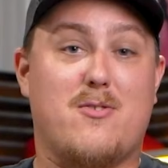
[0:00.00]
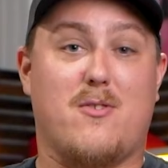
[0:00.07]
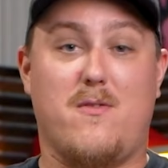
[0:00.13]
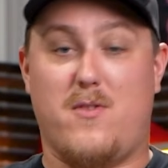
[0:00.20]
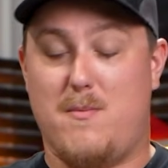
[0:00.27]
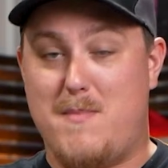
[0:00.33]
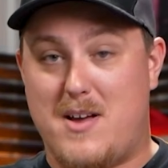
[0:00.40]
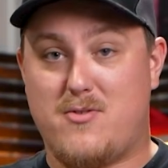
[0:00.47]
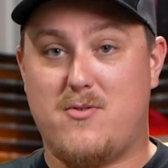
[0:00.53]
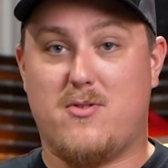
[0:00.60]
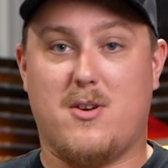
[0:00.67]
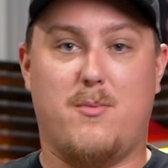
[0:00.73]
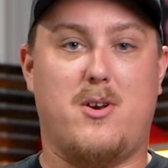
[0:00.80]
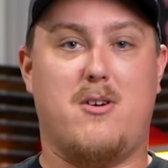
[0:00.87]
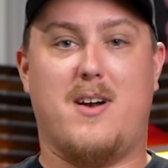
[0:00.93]
so if you message
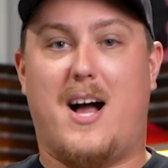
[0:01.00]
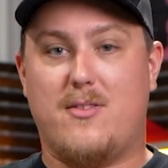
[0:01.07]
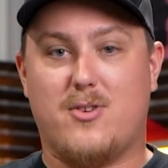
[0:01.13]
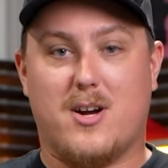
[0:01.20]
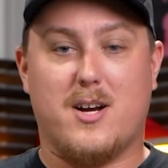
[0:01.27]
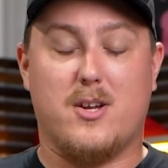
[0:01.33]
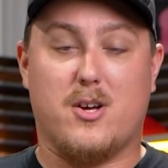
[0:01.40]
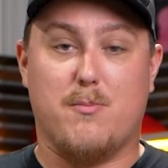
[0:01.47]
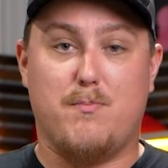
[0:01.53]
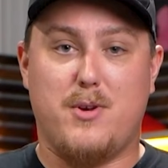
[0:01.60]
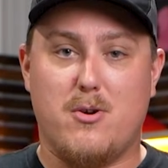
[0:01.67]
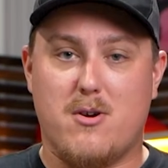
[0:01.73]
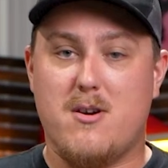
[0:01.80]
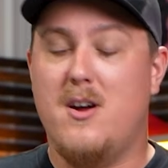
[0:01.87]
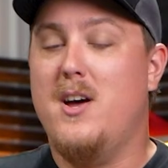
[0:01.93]
someone and you're not talking to a
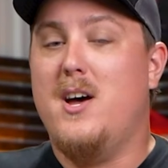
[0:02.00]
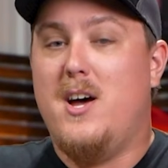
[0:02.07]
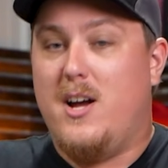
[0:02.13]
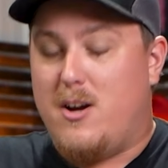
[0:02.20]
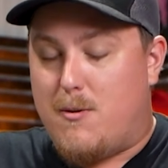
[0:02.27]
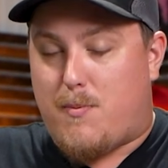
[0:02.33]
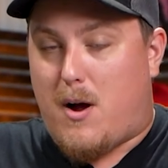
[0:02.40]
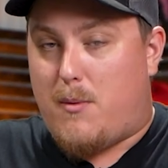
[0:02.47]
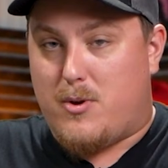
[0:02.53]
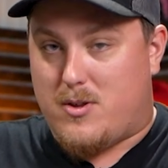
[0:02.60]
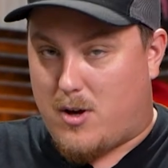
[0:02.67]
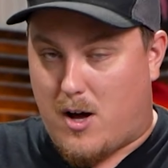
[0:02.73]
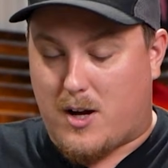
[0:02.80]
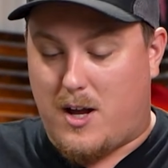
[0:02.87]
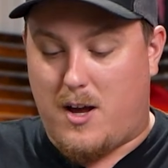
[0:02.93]
computer, you're probably
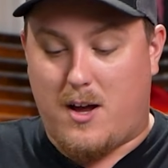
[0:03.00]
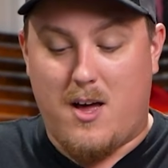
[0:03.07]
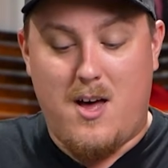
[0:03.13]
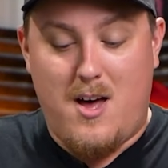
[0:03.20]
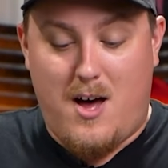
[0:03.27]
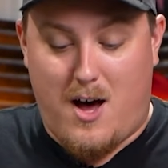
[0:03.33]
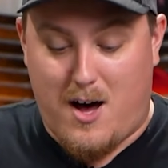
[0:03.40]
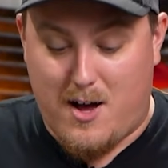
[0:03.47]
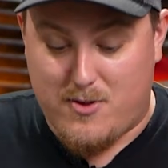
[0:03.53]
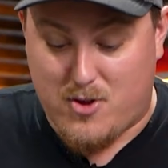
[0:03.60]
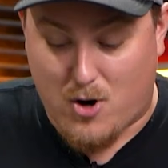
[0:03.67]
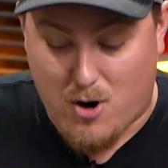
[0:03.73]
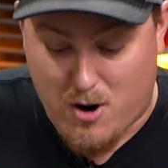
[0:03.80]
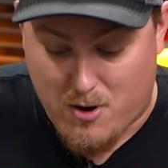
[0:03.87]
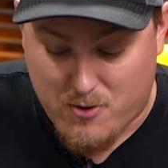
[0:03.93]
talking
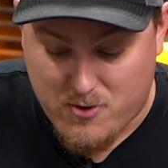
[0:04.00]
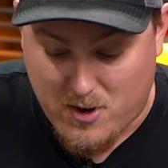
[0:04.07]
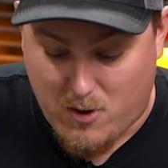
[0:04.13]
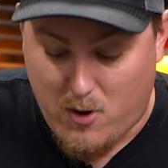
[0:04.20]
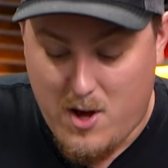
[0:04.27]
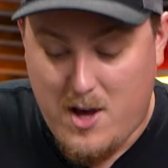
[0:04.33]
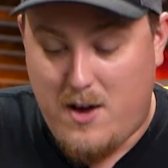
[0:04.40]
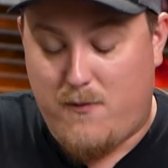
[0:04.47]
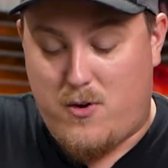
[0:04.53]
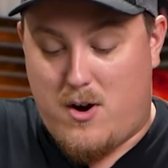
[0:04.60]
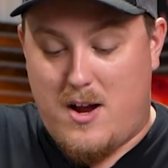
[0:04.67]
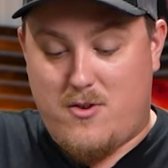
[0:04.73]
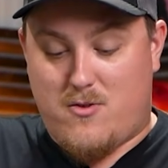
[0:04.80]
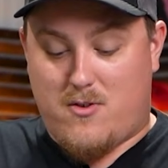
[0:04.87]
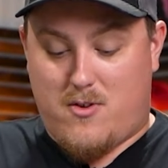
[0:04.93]
to her. So if you're
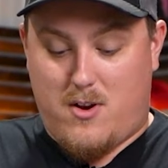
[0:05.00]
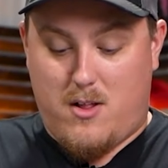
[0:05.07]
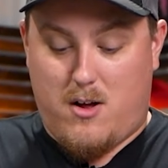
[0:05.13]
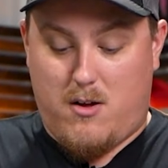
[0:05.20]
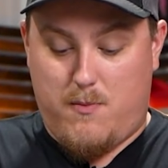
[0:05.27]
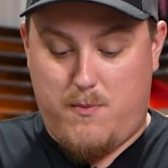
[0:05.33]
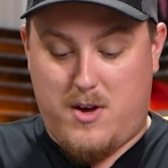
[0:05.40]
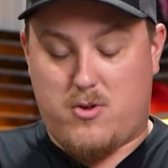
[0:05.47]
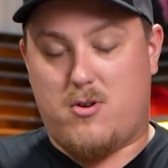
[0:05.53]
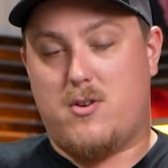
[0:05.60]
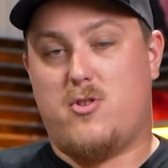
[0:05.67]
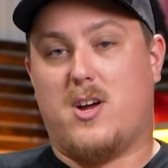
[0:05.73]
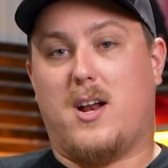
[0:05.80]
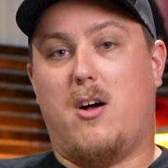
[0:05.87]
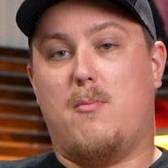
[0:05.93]
interested at all, make sure to
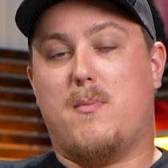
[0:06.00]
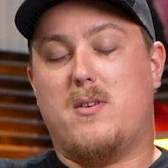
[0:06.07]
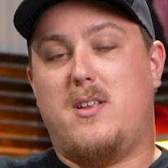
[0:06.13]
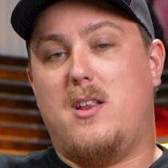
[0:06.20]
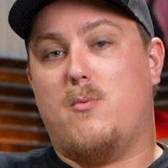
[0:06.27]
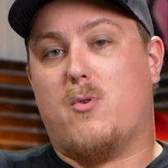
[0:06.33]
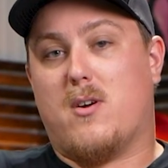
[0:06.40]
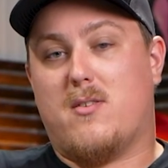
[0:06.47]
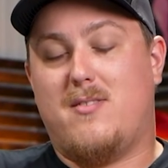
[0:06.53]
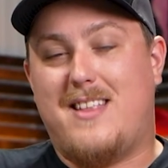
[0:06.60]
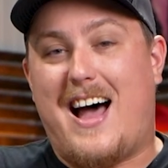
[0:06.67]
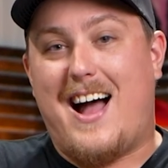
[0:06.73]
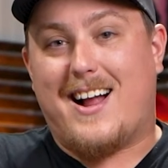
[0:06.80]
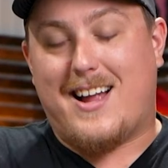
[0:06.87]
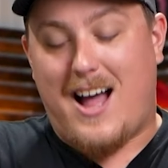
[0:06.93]
check it out at
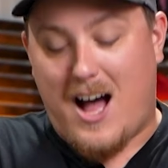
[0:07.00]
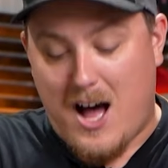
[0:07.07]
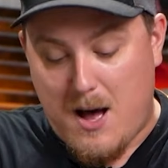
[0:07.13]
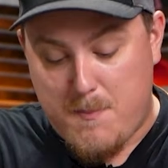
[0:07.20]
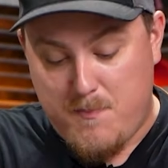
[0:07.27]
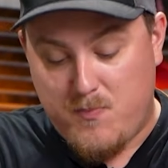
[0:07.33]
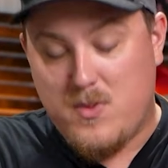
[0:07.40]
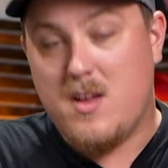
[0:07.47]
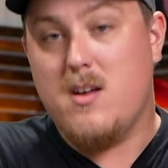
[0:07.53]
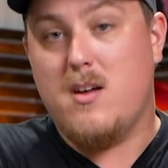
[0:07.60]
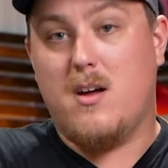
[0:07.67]
martiniworks.com.